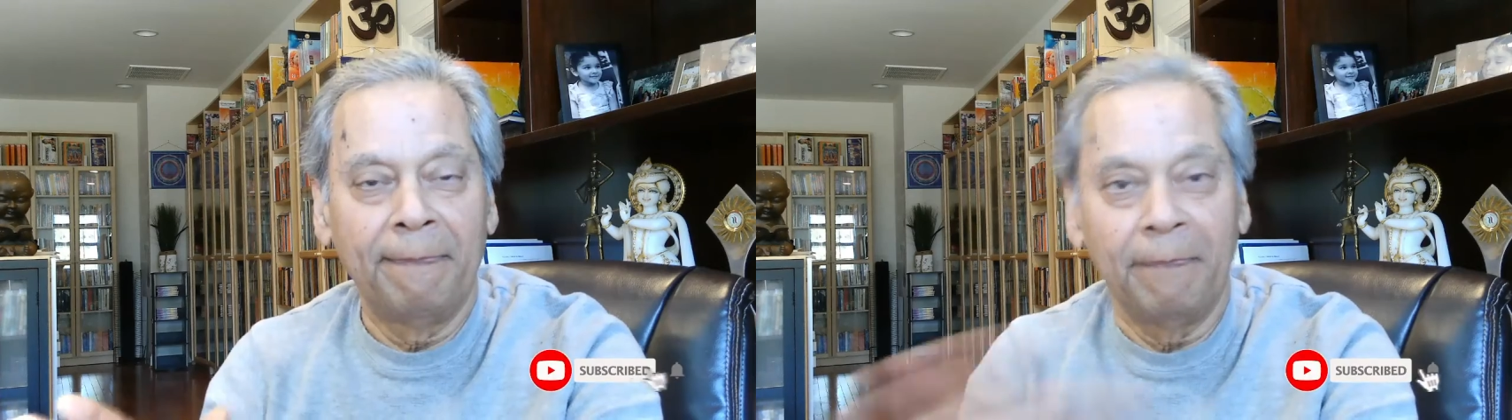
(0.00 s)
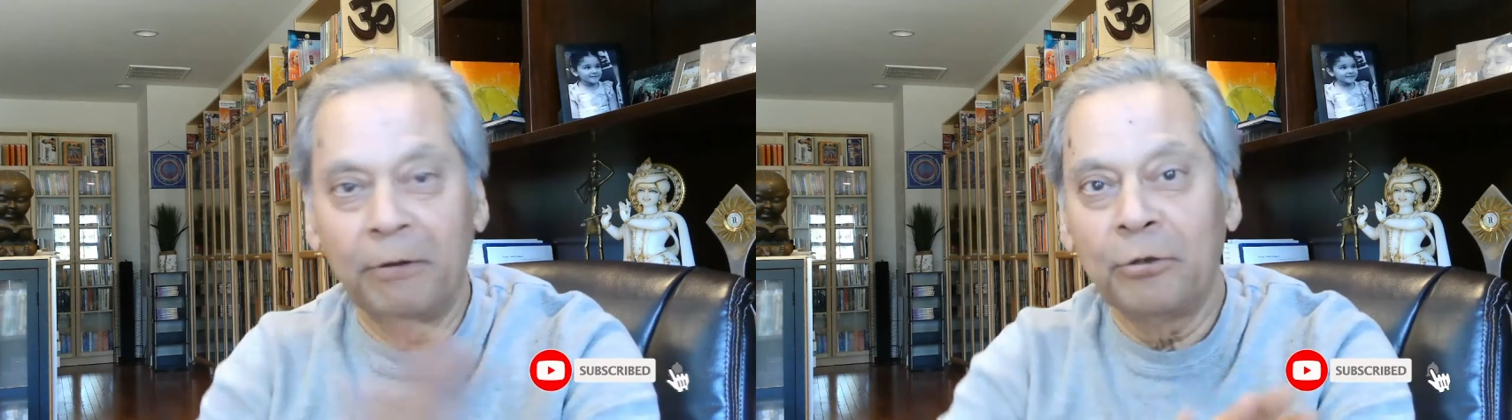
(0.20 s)

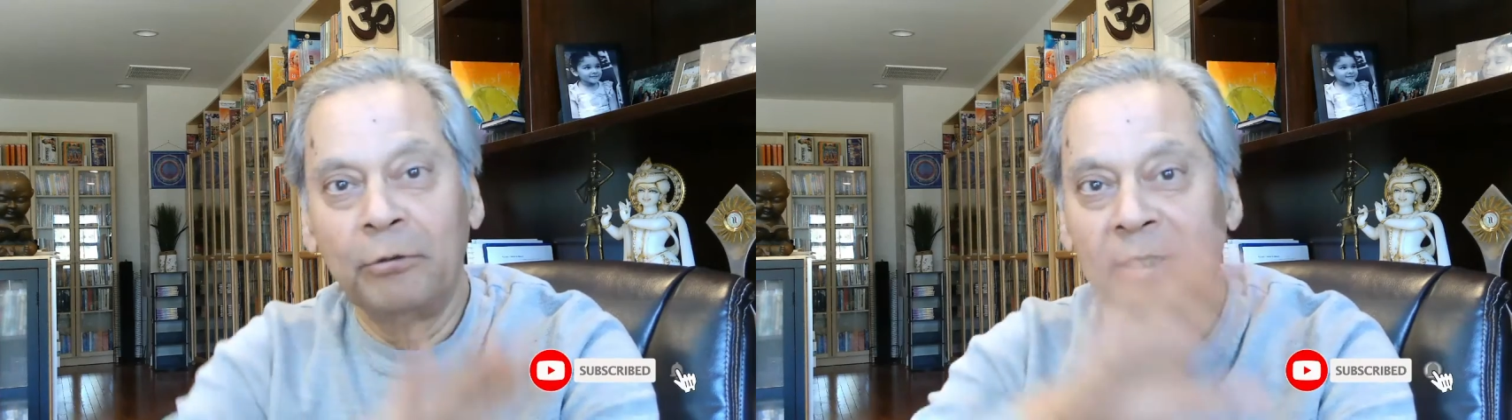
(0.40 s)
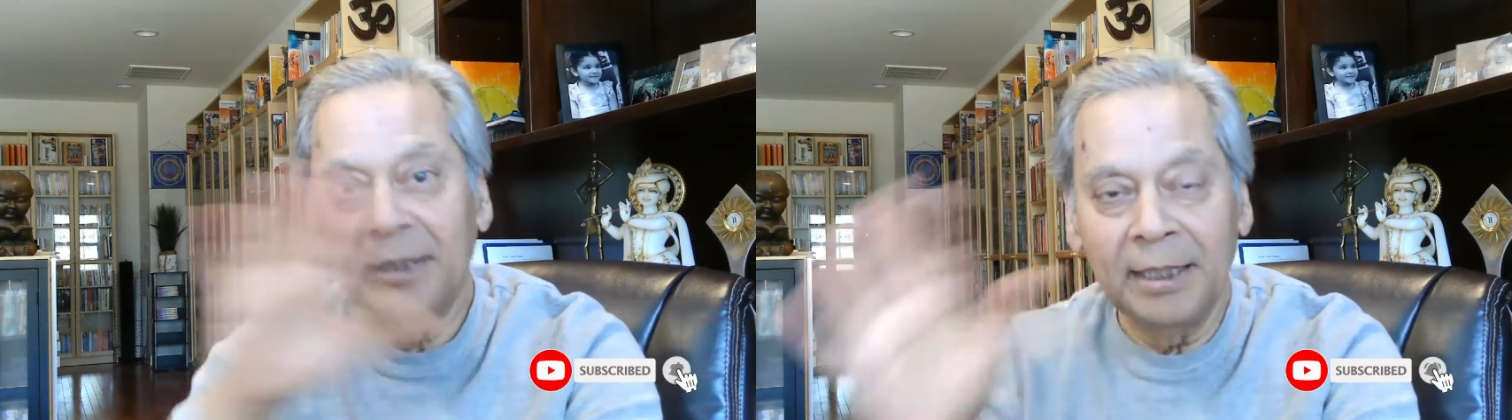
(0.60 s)
Not
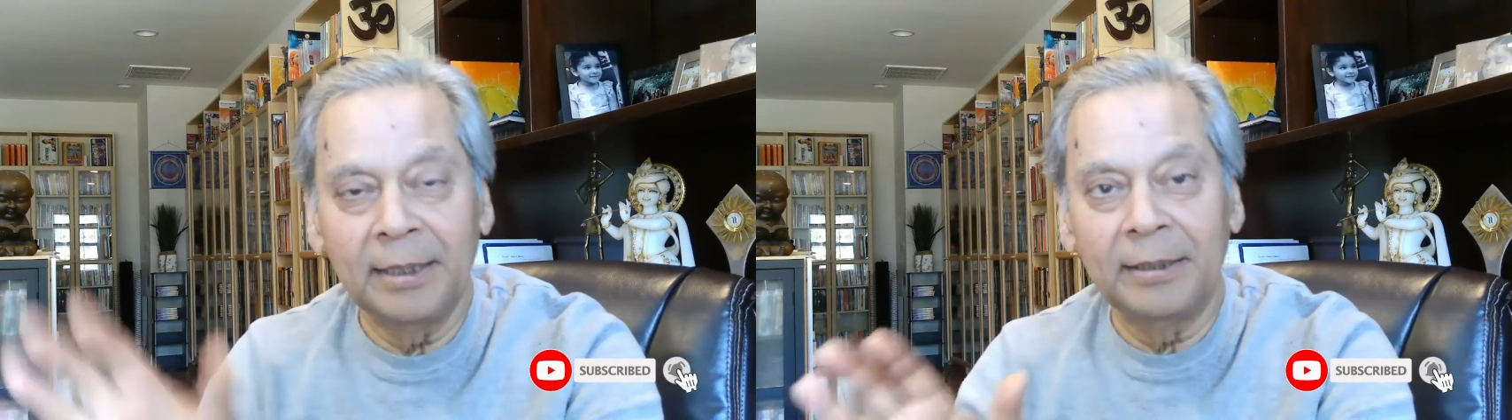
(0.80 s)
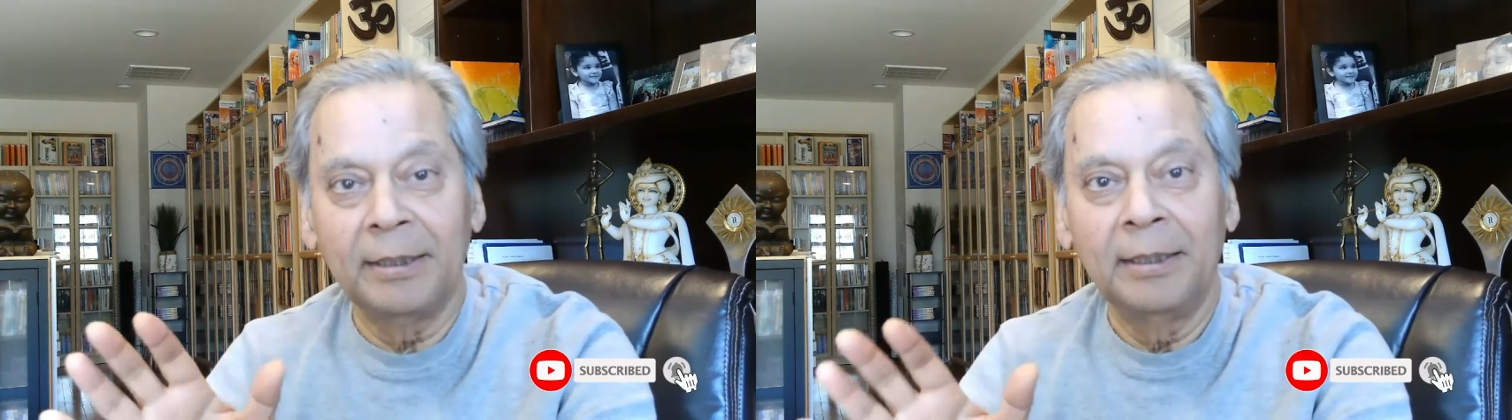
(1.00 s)
only
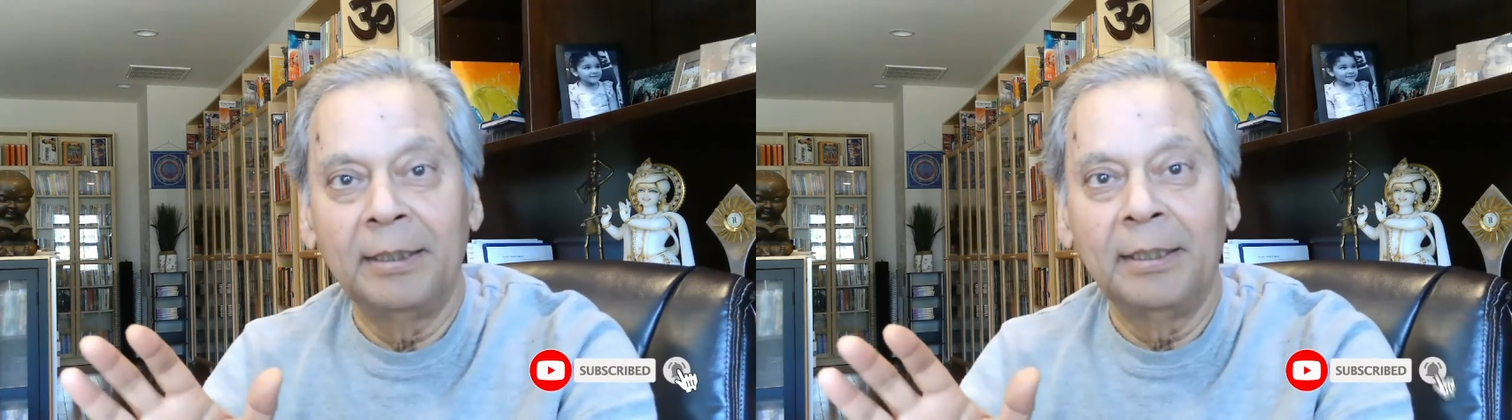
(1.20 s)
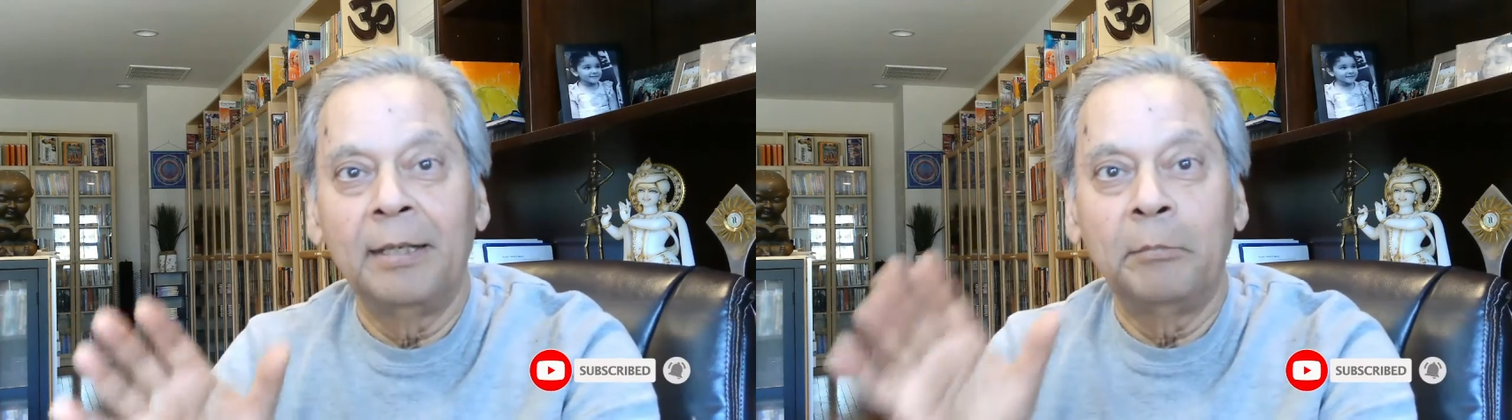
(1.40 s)
that,
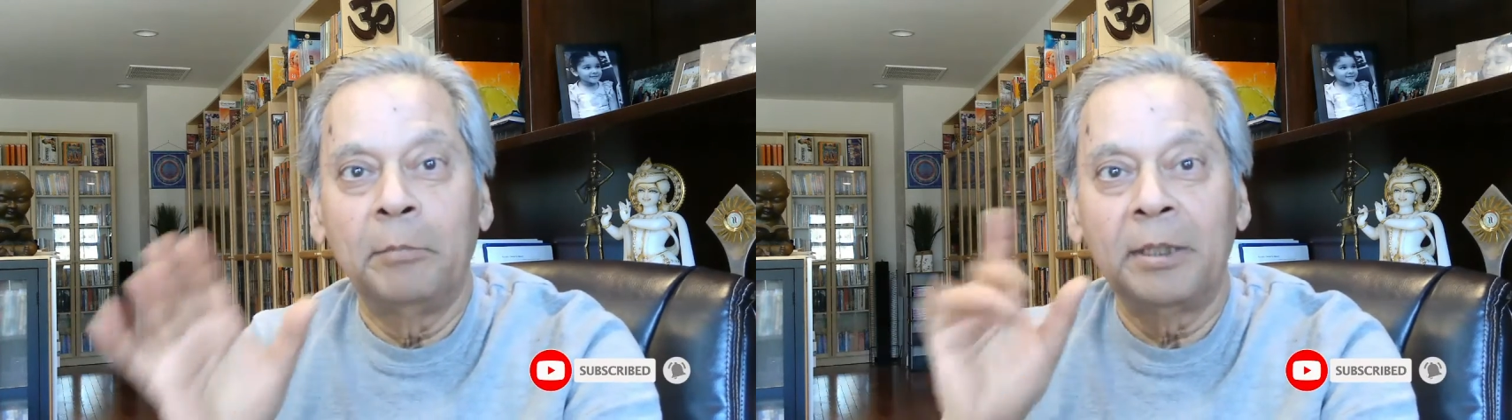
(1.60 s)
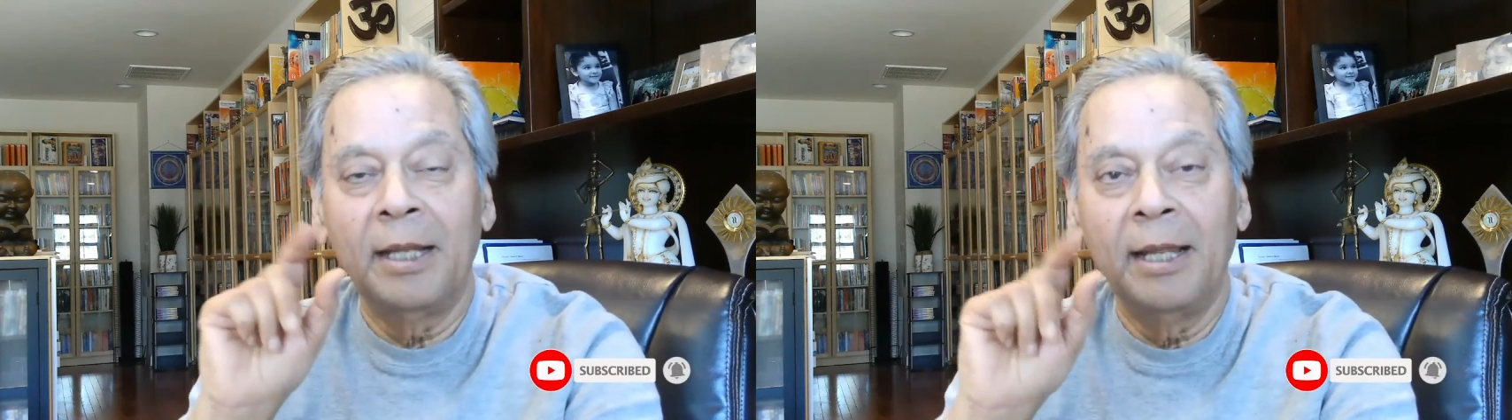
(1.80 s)

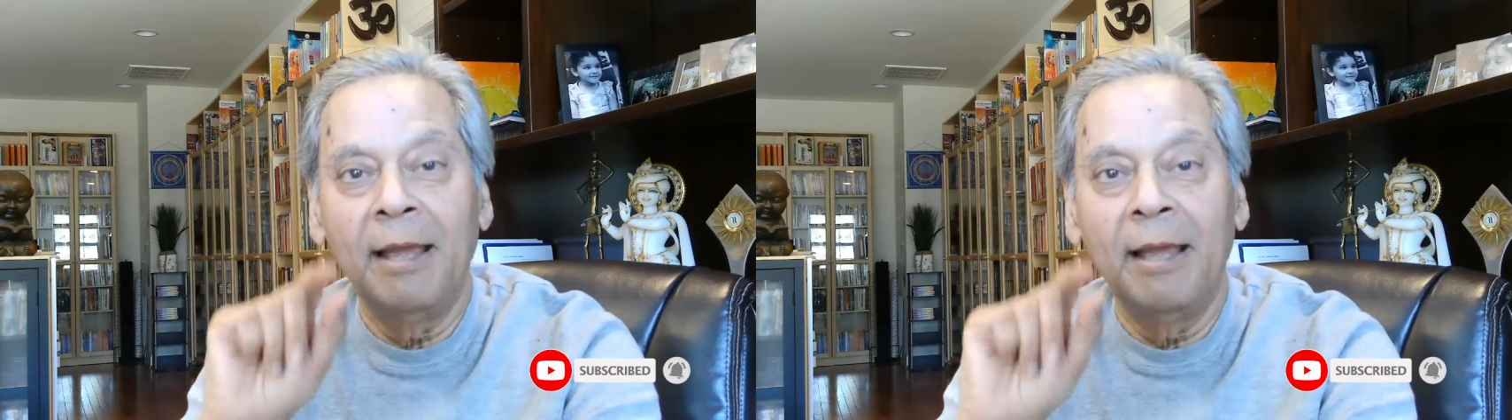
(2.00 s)
but